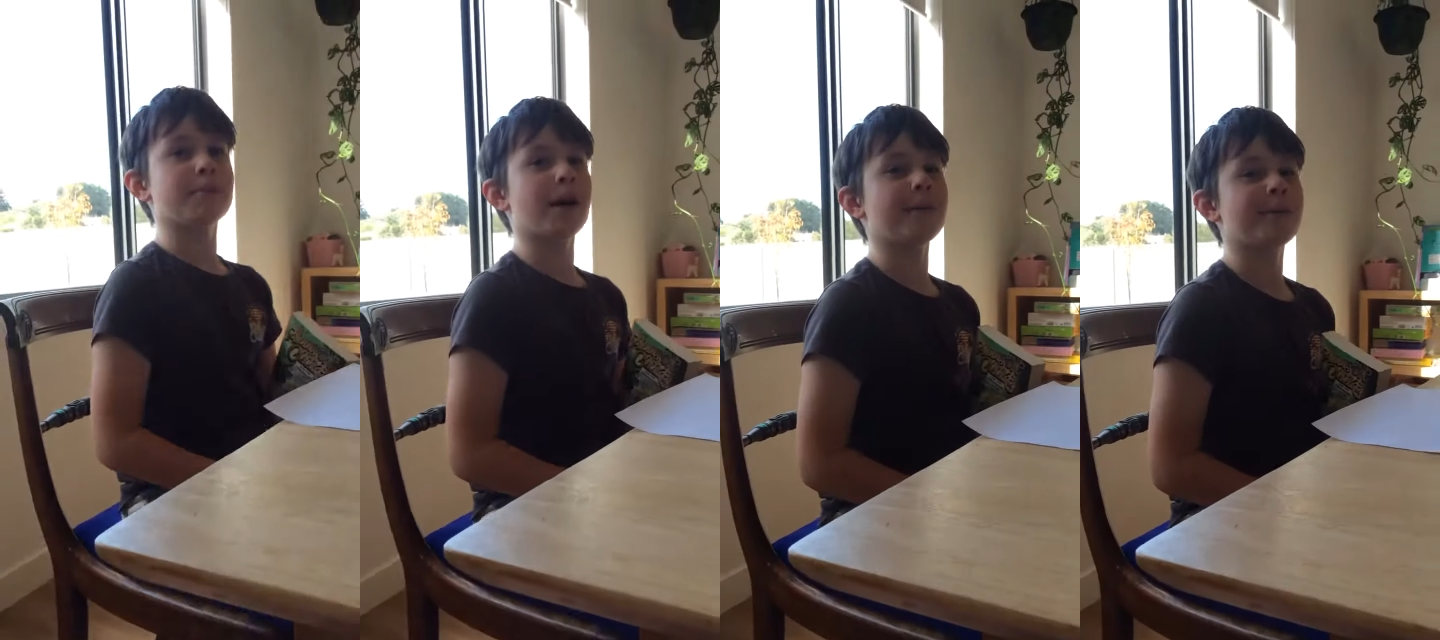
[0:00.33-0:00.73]

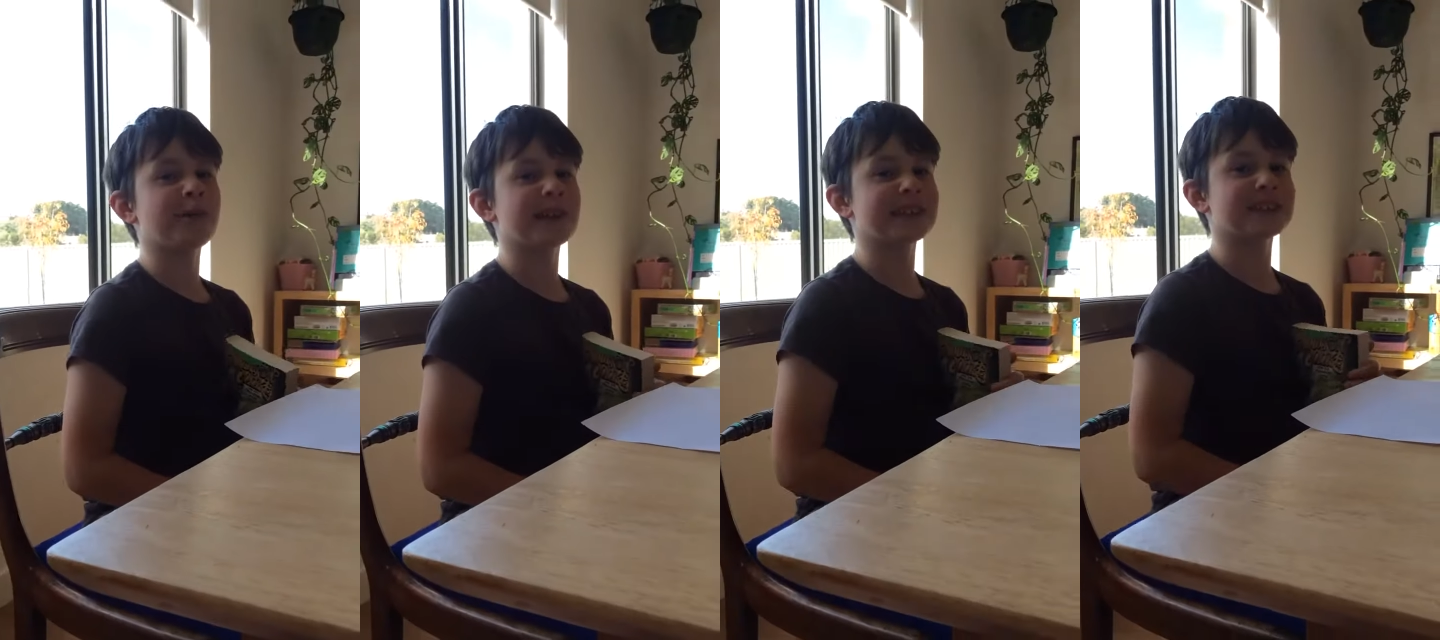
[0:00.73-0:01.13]
My
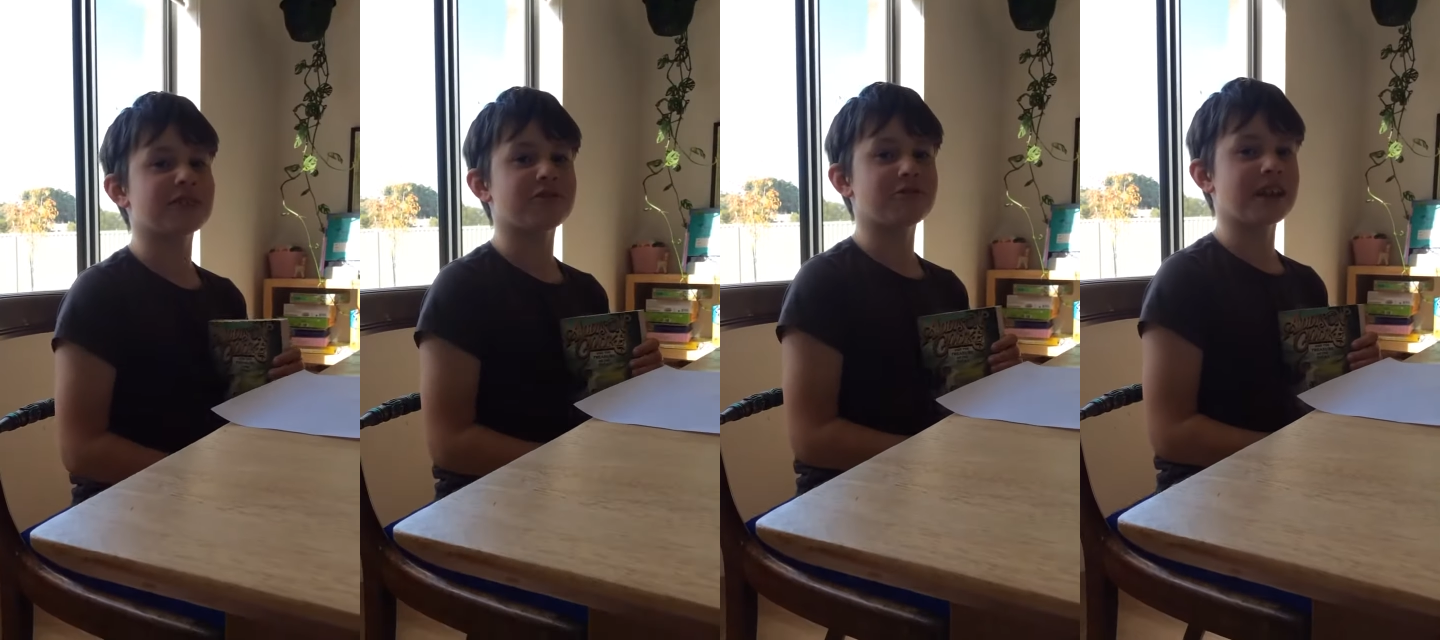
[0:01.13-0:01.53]
book is
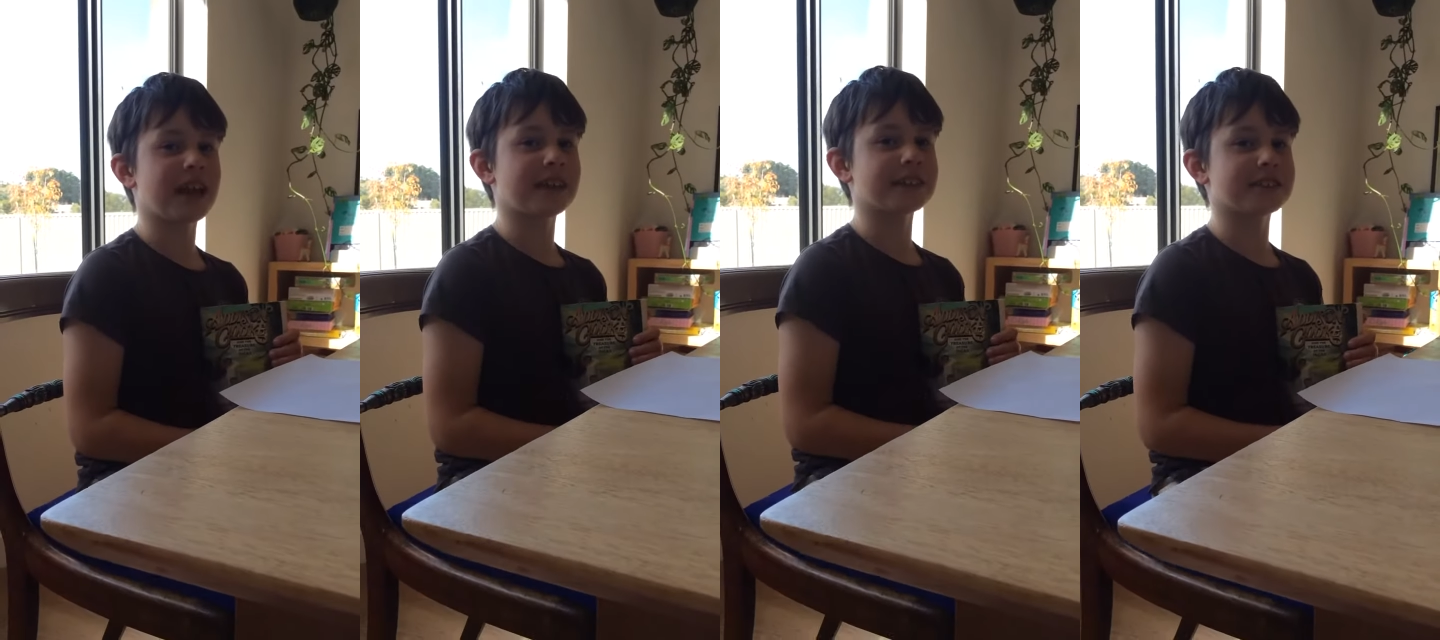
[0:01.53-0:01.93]
called
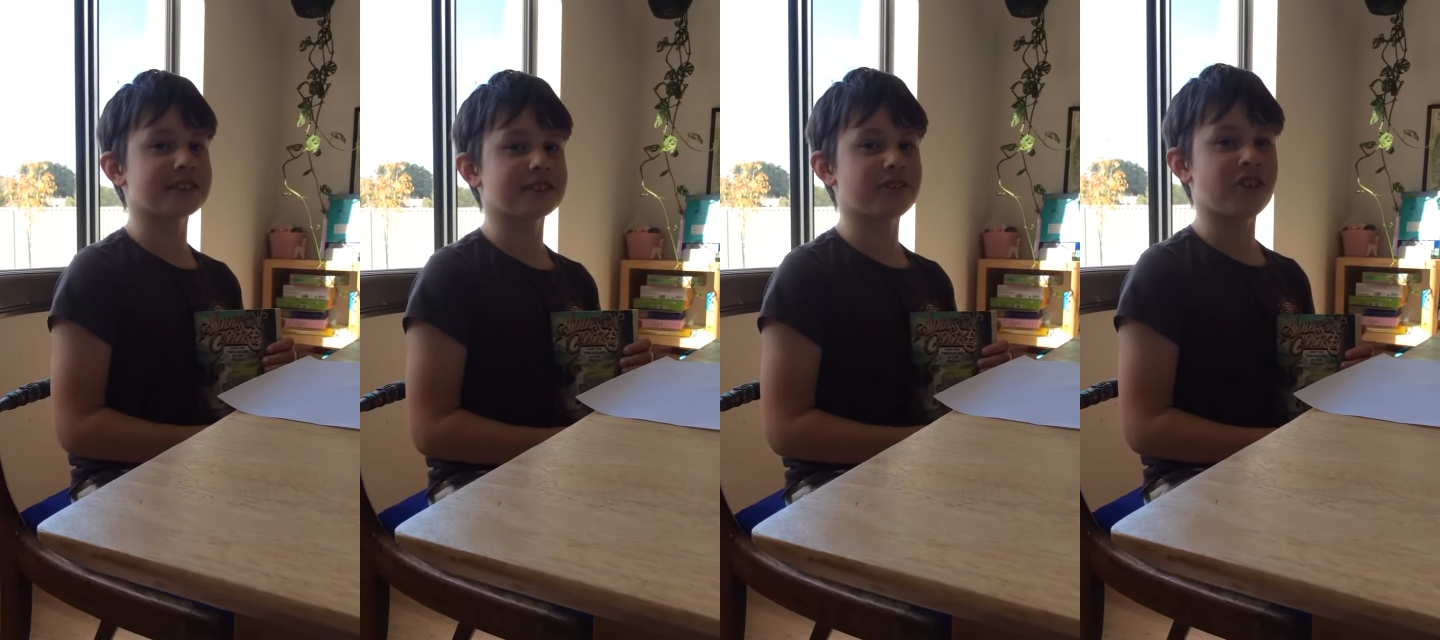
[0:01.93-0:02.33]

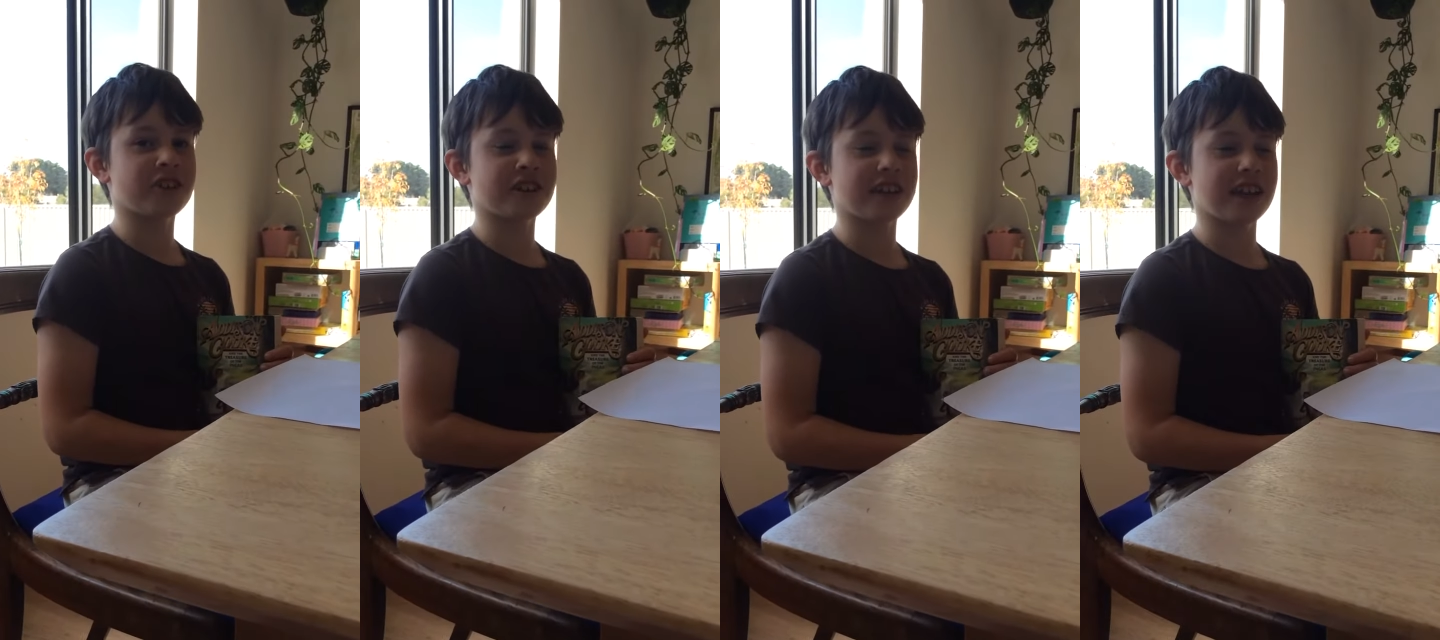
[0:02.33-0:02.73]
Addison Cooke